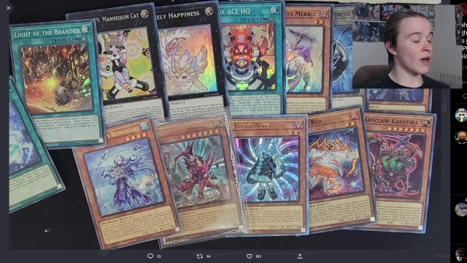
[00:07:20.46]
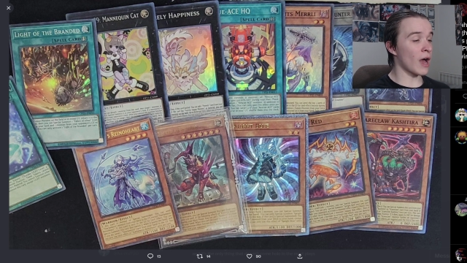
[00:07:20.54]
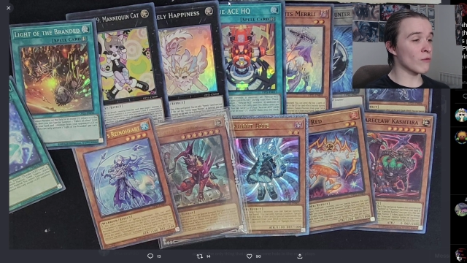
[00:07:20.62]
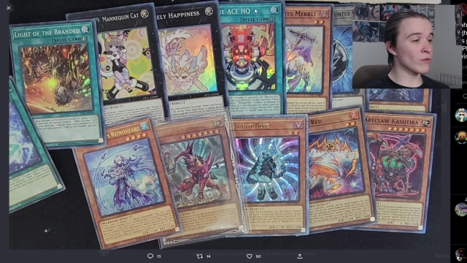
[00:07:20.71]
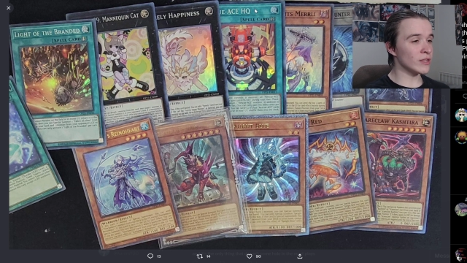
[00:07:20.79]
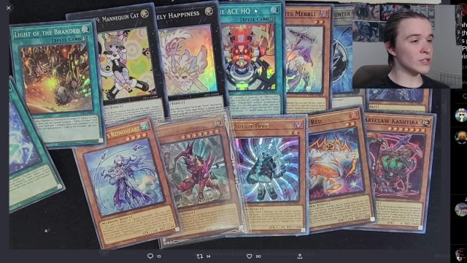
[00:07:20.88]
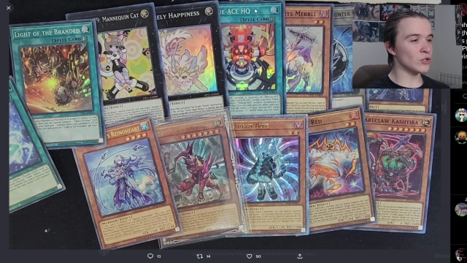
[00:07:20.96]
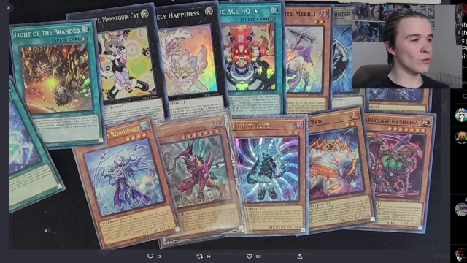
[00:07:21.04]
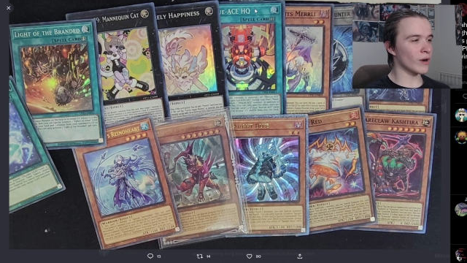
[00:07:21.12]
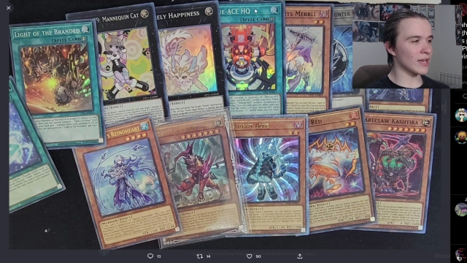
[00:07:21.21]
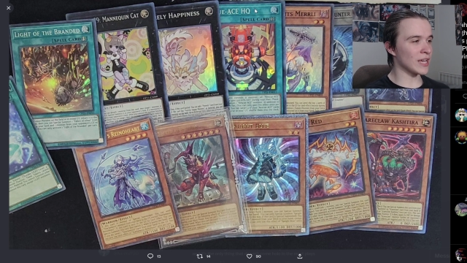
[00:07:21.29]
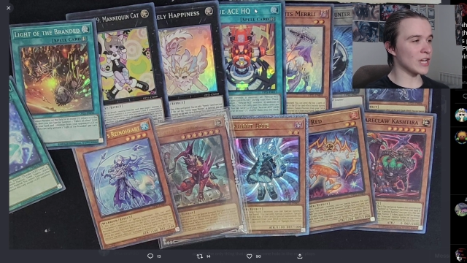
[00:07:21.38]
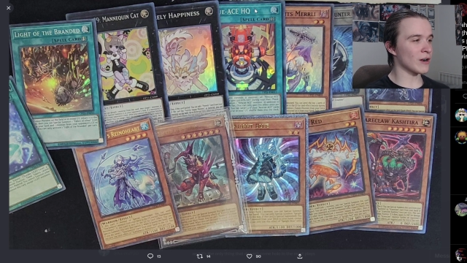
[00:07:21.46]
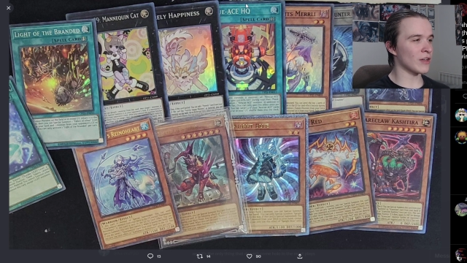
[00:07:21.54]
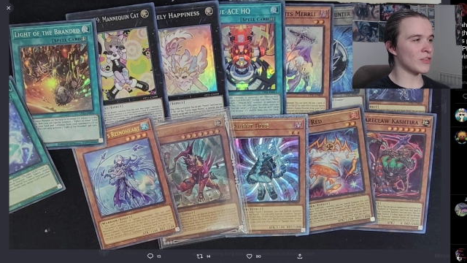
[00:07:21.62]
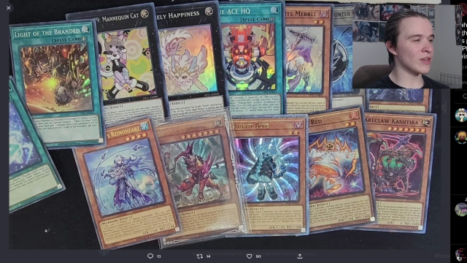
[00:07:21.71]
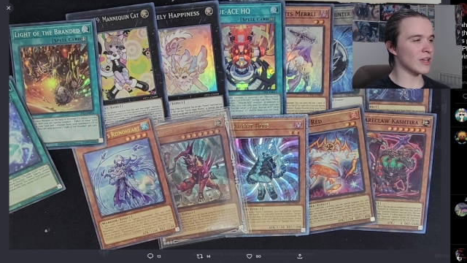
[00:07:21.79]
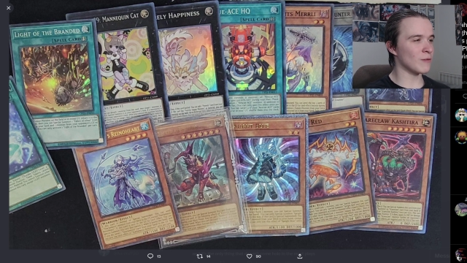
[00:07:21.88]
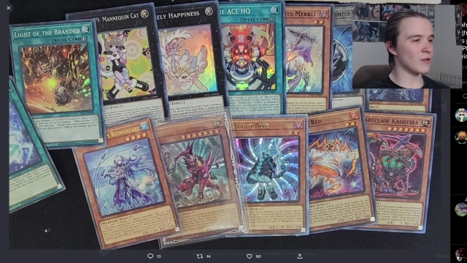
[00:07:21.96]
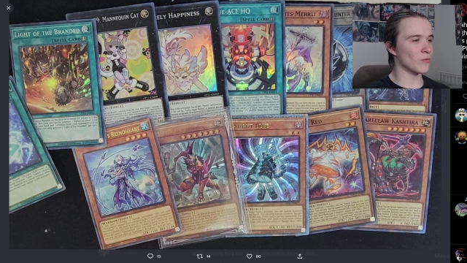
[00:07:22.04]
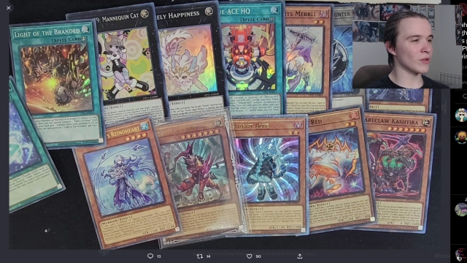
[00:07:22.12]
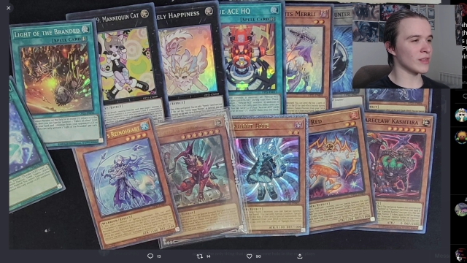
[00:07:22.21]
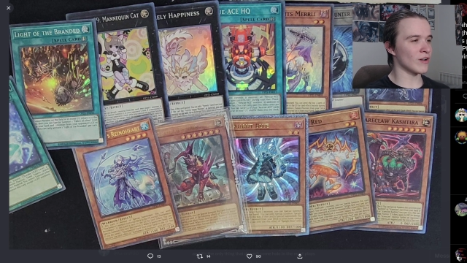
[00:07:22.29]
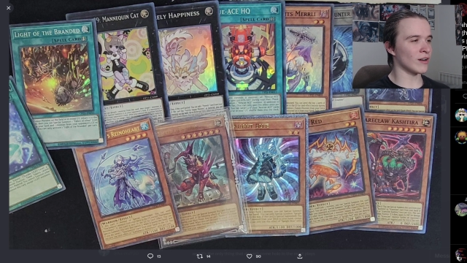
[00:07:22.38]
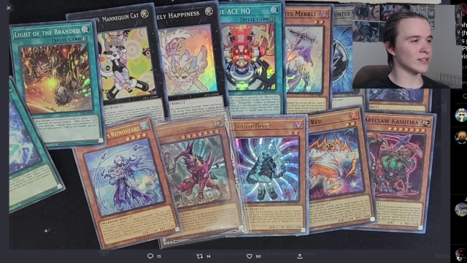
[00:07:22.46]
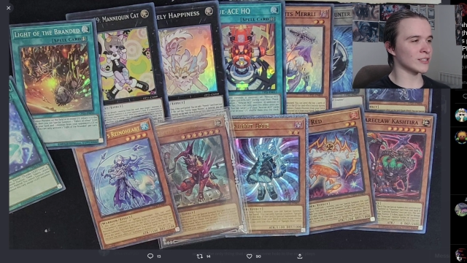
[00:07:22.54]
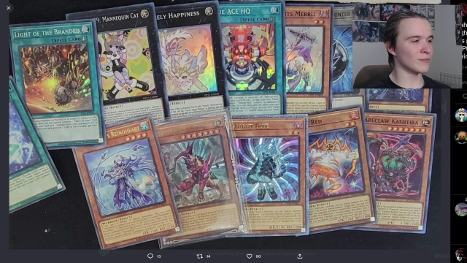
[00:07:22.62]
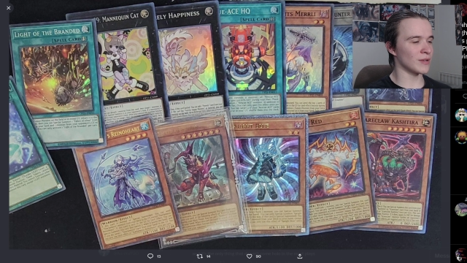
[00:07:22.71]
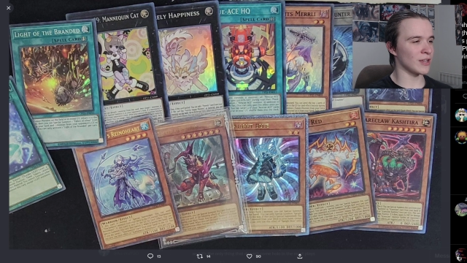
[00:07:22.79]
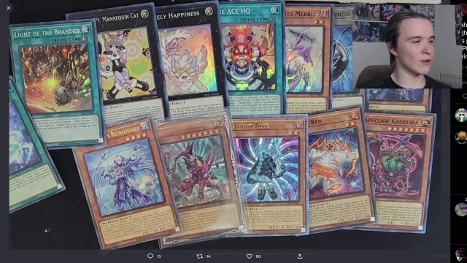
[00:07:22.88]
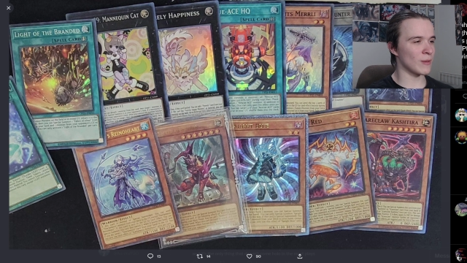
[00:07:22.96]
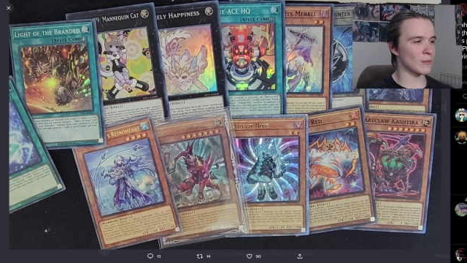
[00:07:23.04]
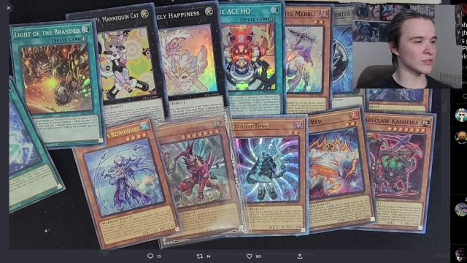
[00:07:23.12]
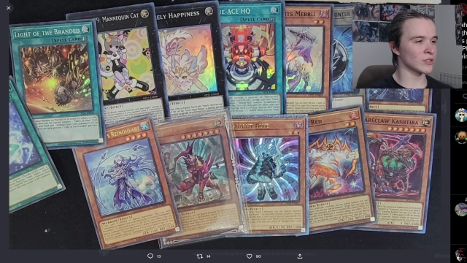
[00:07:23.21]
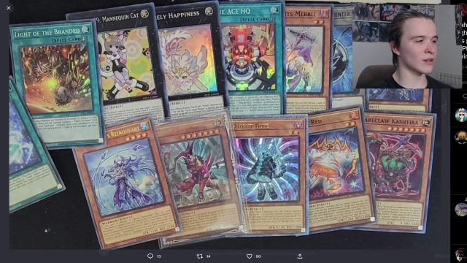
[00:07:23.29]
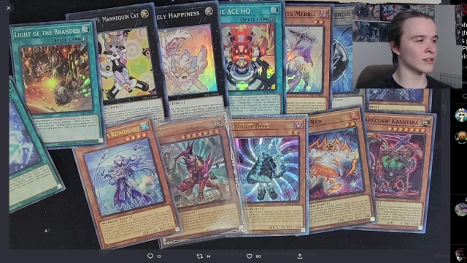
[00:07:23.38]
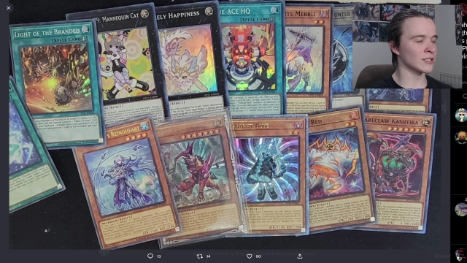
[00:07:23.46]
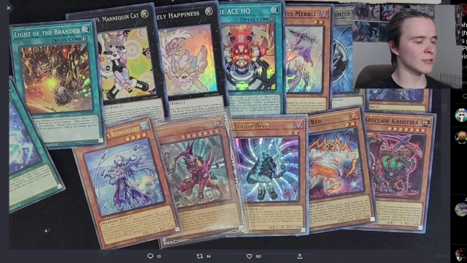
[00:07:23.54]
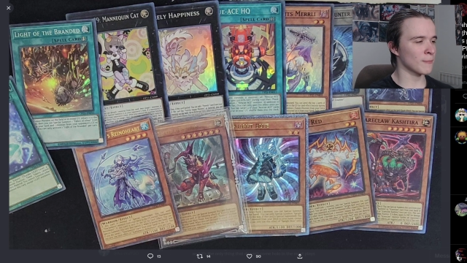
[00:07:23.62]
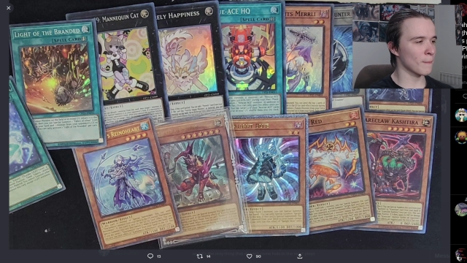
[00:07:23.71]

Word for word: Uh, I really do want to hear. I think it'd be really awesome to hear people's thoughts.